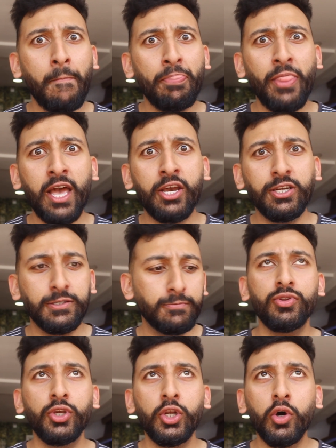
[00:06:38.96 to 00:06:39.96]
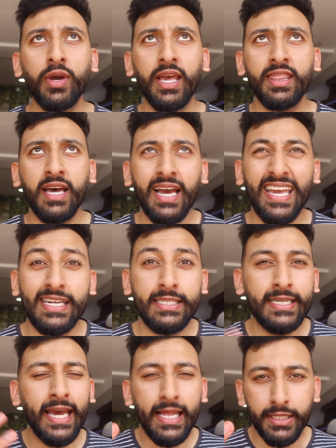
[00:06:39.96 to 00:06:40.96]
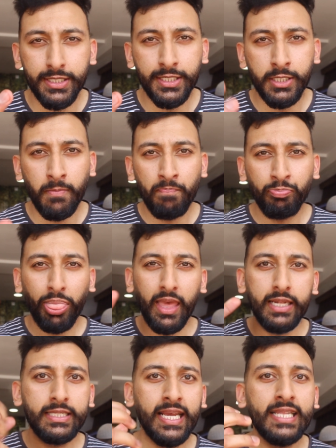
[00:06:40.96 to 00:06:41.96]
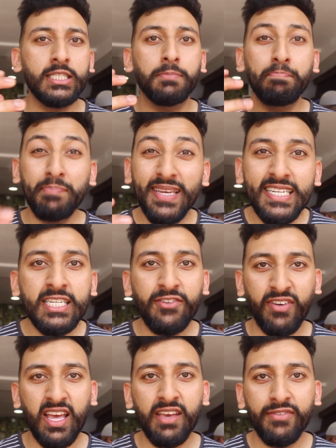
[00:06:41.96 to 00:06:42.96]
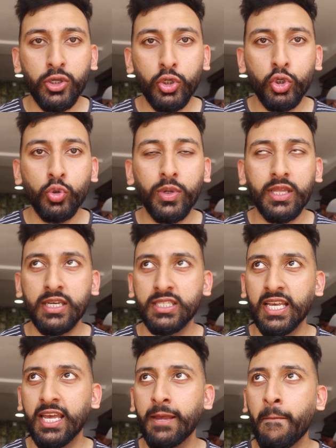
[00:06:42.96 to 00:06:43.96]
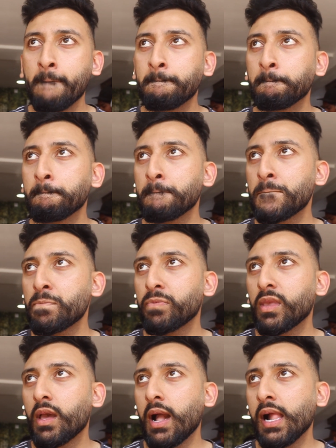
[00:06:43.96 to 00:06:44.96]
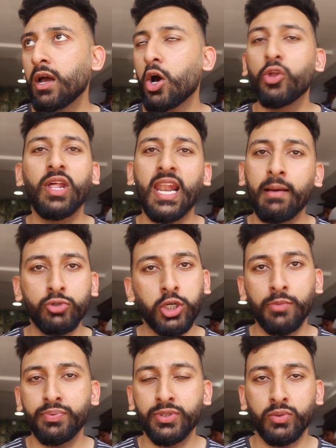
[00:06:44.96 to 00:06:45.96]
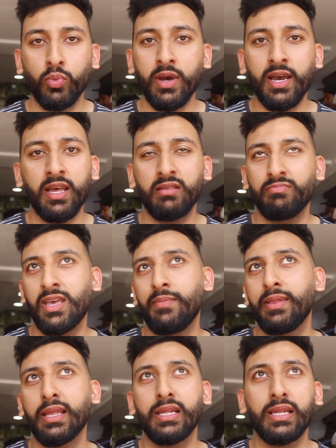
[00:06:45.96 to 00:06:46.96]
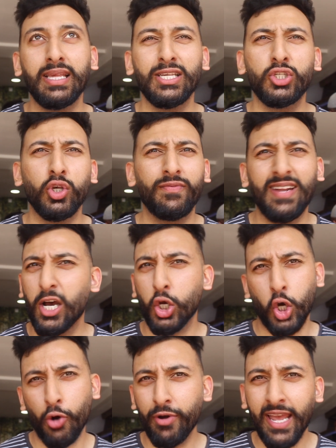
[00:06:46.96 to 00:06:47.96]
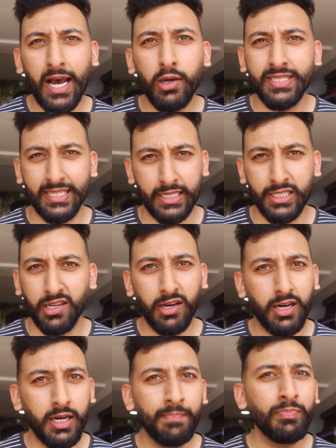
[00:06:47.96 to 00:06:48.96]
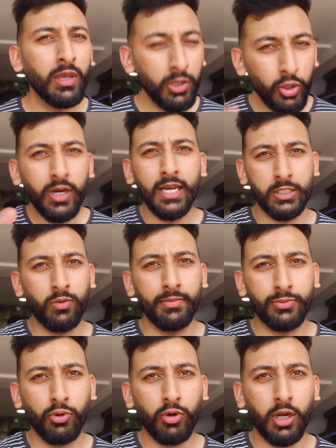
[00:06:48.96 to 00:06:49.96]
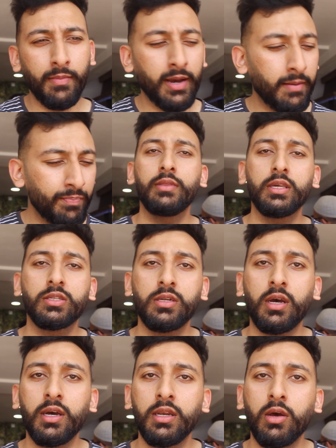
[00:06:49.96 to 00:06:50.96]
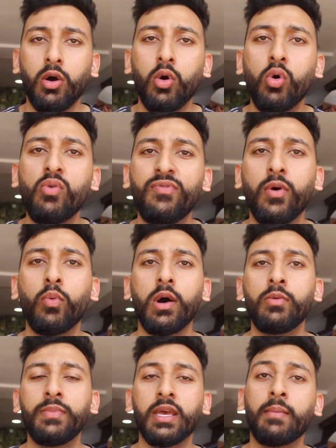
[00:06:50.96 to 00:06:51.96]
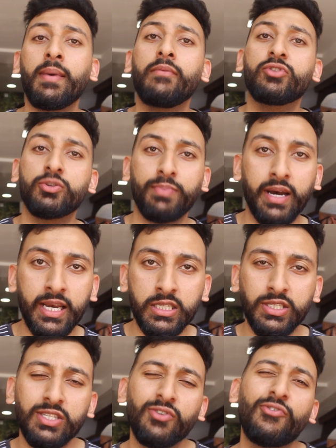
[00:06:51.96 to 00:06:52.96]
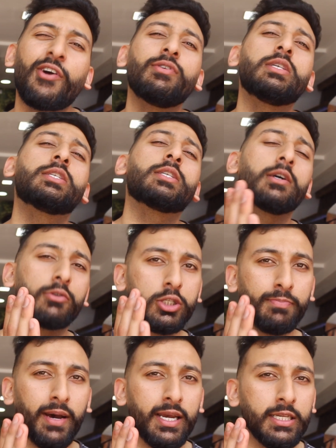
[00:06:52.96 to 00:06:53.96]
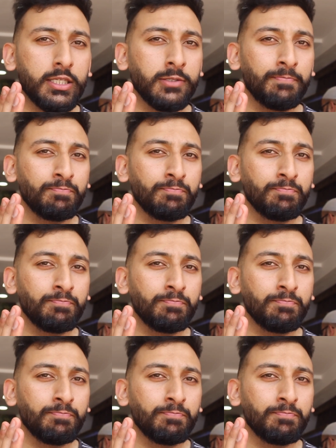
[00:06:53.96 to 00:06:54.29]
They're good. You don't get that intense meaty flavor you do with, say, other lamb chops where maybe they served at a curry house as a starter. You guys know what I'm talking about. There's not an overwhelming amount of spice. It's a very subtle spice.